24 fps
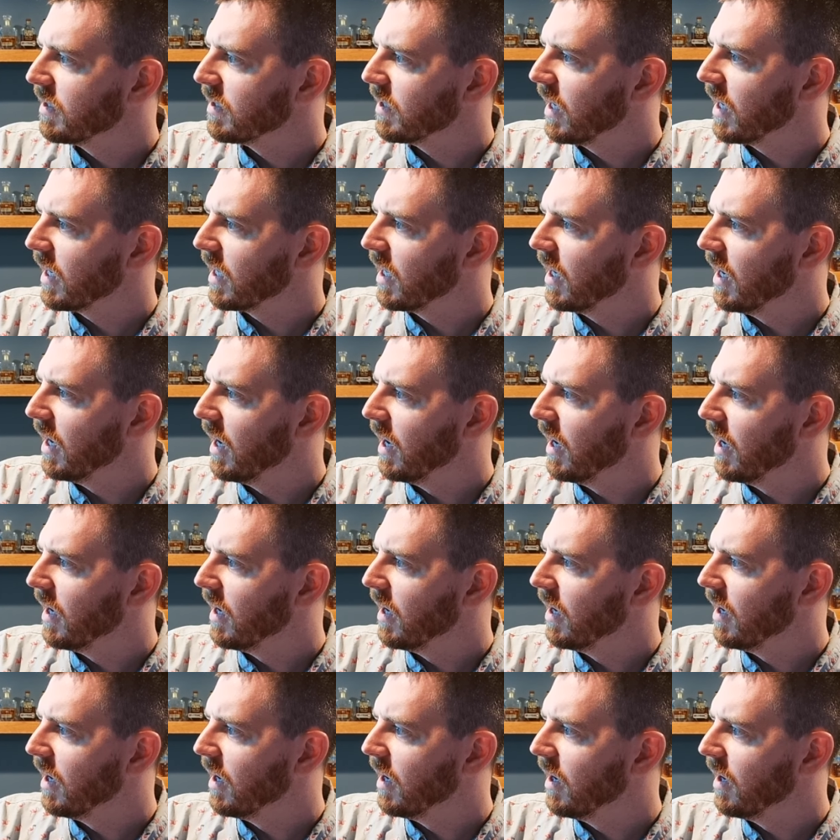like
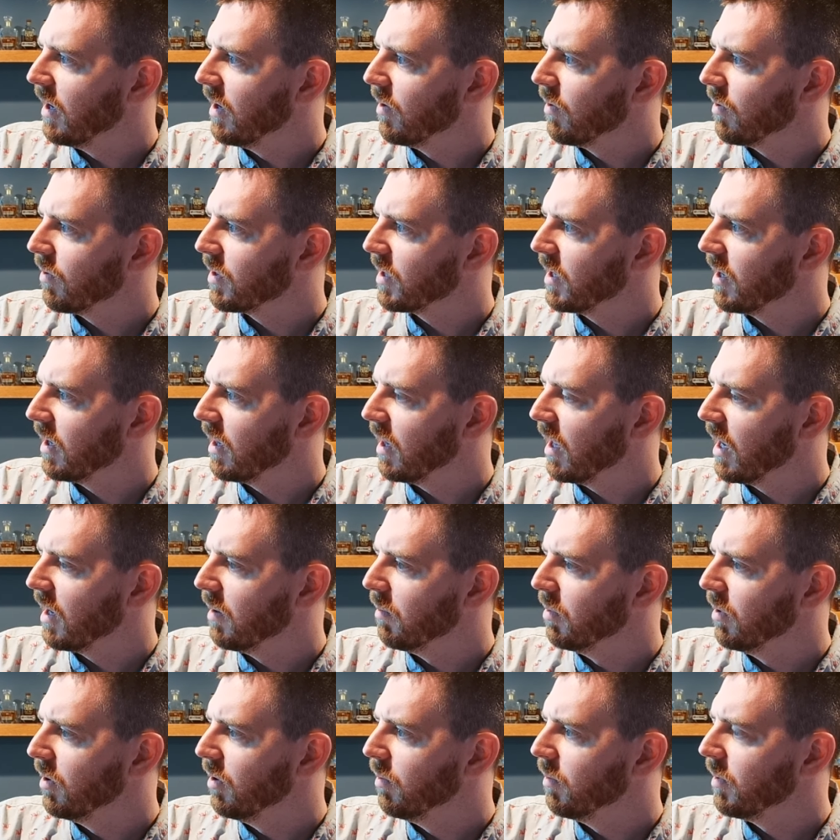North Carolina
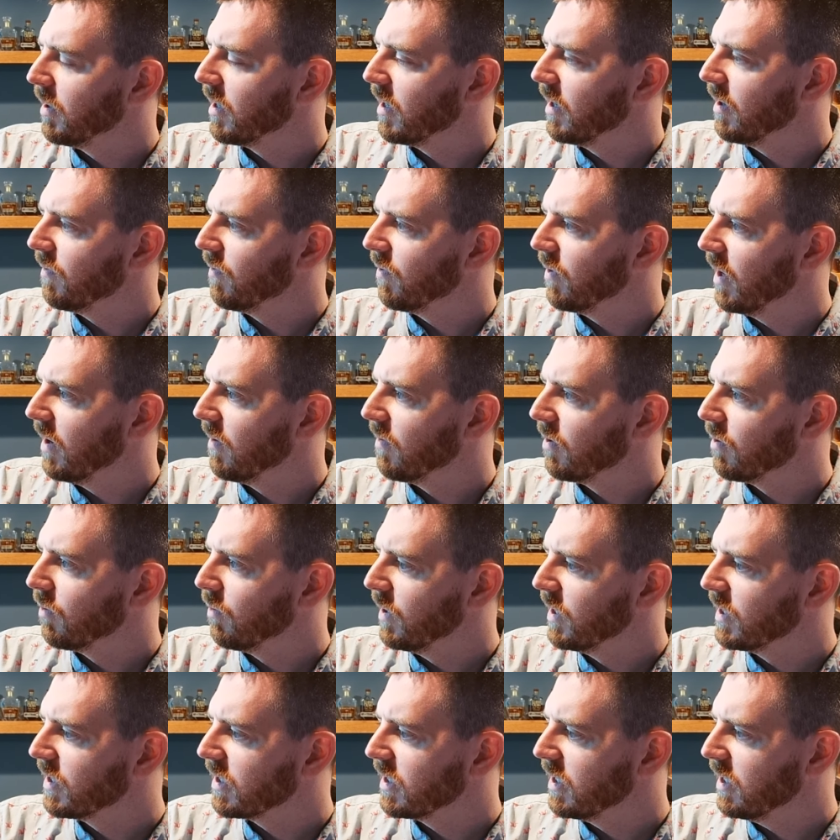Blueberry flavored
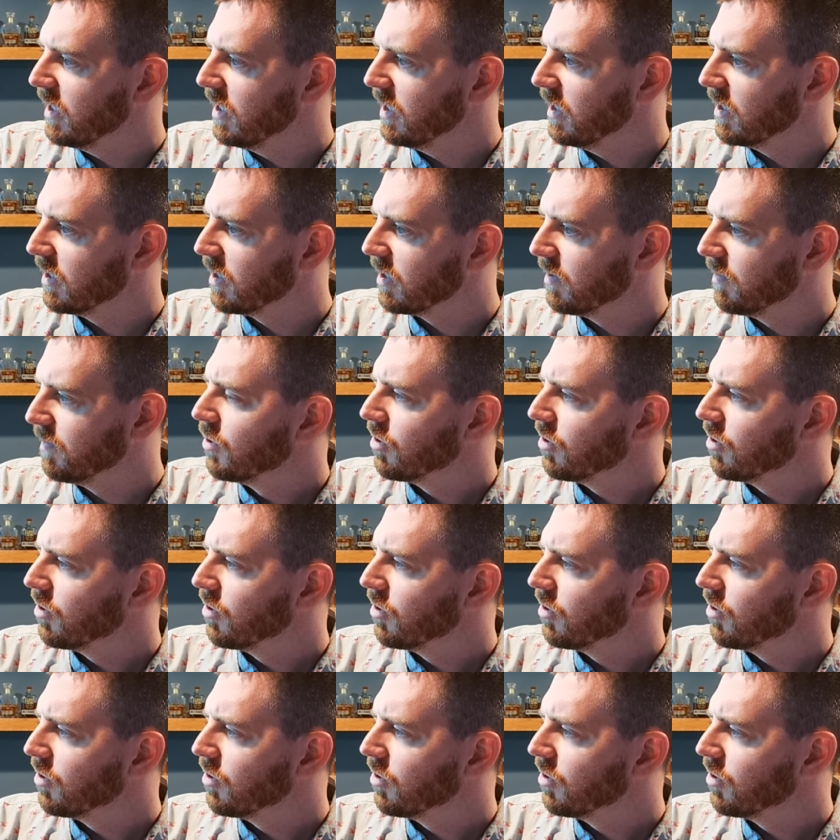whiskeys,